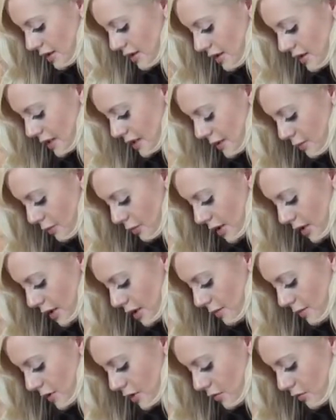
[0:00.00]
spread
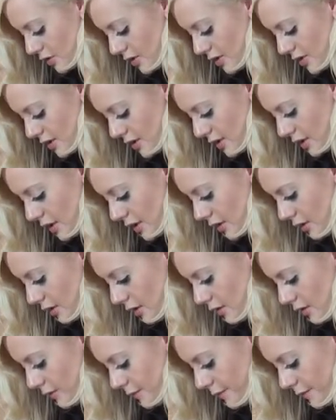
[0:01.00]
them out just a
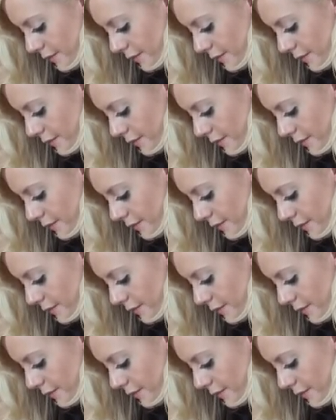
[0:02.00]
little